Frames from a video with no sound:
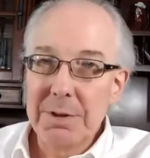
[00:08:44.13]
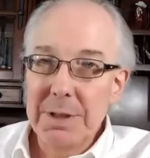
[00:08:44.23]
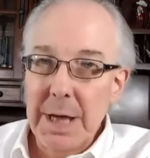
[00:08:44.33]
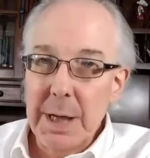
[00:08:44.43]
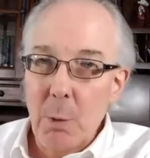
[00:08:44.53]

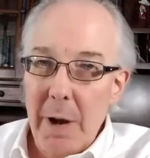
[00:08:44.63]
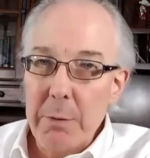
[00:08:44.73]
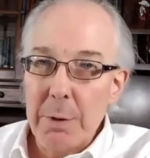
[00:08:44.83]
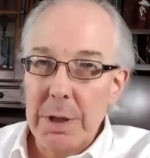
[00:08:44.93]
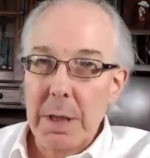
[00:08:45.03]
get away
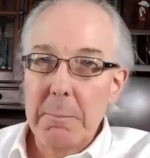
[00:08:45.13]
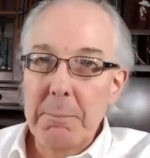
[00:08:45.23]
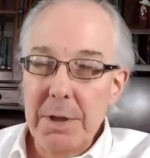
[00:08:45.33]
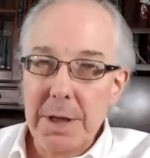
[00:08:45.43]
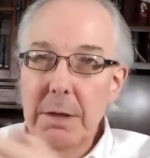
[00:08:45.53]
with it
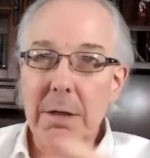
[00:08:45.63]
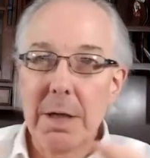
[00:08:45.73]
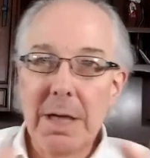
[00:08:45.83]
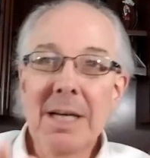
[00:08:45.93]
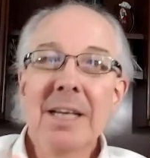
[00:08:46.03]

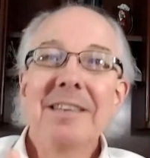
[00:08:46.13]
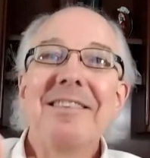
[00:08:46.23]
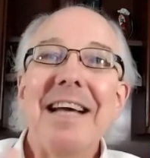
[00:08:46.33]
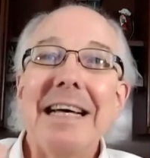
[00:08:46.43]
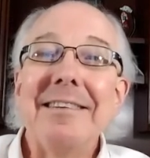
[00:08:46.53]
politically,
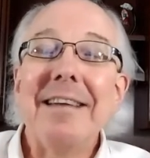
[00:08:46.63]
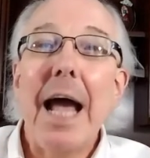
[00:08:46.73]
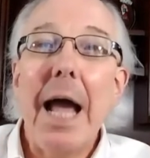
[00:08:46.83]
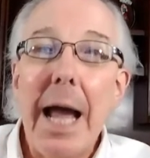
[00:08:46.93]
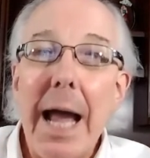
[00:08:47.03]
says
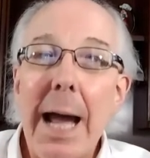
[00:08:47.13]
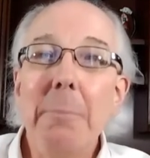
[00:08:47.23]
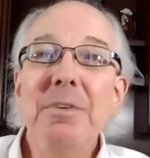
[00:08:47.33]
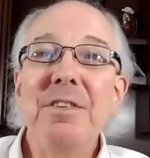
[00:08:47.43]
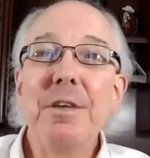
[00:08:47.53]

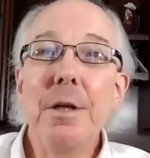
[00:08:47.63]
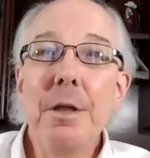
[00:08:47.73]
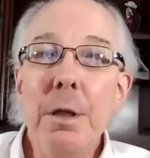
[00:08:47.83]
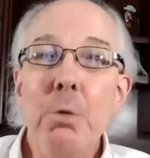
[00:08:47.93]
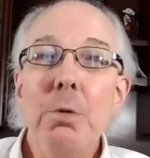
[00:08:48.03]

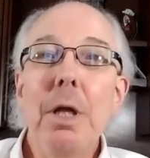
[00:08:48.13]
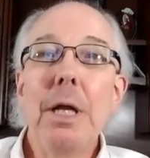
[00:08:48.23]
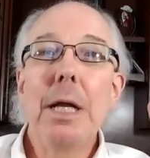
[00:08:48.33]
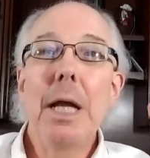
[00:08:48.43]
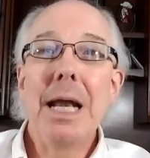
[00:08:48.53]

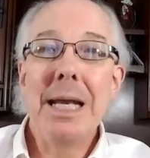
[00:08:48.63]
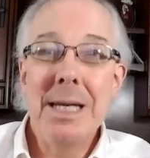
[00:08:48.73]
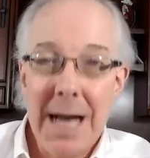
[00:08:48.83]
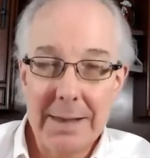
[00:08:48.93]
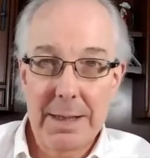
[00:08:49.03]
absolutely
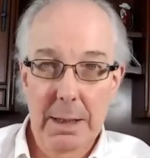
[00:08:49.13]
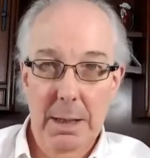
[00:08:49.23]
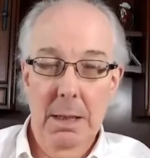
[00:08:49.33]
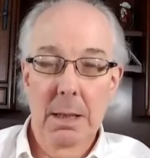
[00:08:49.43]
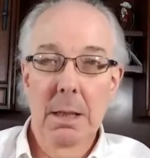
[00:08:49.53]
nothing
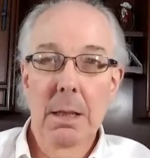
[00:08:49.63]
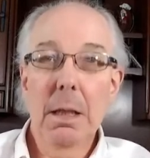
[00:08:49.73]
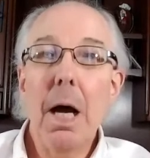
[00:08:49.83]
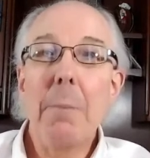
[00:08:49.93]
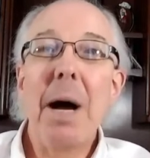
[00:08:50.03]

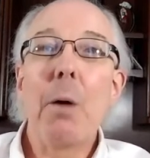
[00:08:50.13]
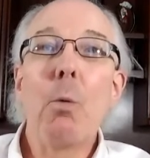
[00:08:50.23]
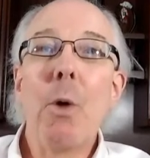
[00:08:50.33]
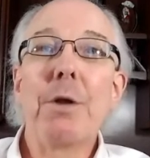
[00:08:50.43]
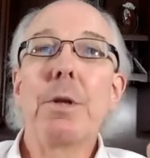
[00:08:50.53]
about
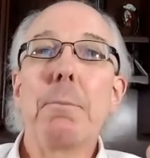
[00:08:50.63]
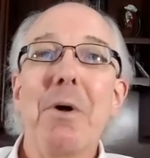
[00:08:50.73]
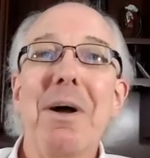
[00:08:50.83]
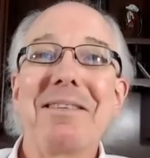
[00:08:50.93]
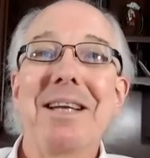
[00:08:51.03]
whether the
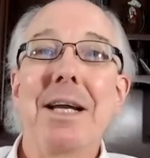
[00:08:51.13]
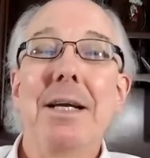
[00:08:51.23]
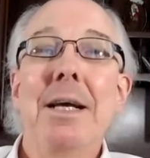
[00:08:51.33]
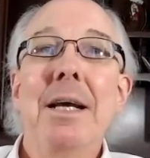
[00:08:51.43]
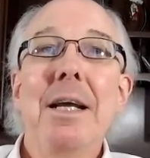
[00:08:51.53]
president
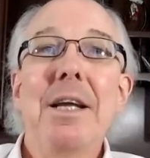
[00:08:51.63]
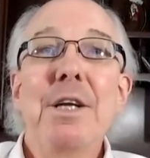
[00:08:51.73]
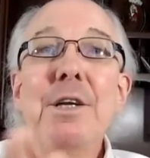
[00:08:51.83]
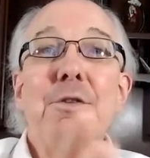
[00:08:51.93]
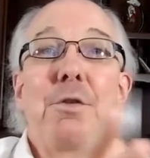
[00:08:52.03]

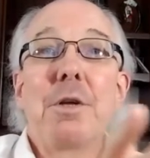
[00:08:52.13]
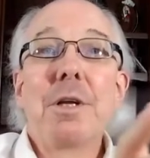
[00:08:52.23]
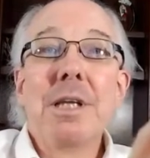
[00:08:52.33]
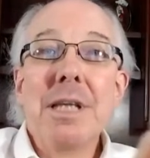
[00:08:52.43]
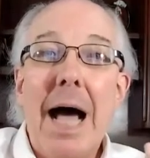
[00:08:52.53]
is
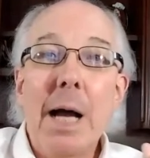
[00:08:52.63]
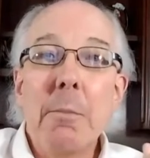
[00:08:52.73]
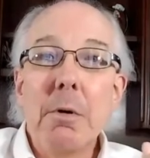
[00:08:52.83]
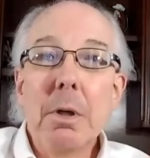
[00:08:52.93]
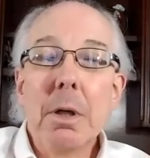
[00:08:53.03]

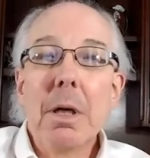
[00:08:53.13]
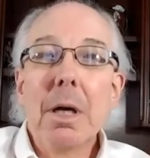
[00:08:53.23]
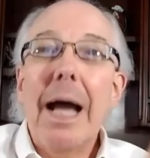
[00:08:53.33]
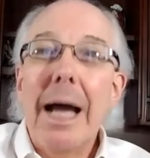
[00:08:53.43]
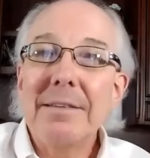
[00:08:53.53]
liable
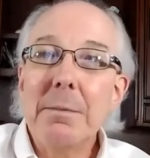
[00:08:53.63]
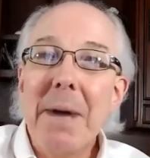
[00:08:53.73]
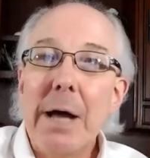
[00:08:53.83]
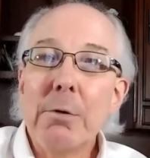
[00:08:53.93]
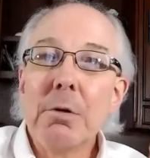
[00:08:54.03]
as a
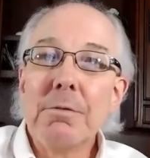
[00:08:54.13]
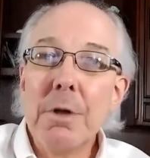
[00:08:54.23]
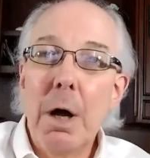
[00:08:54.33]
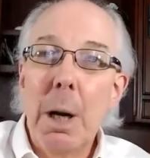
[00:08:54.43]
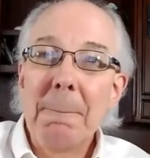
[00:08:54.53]
matter of
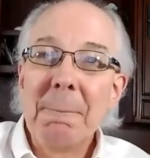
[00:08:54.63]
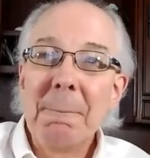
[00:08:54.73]
law.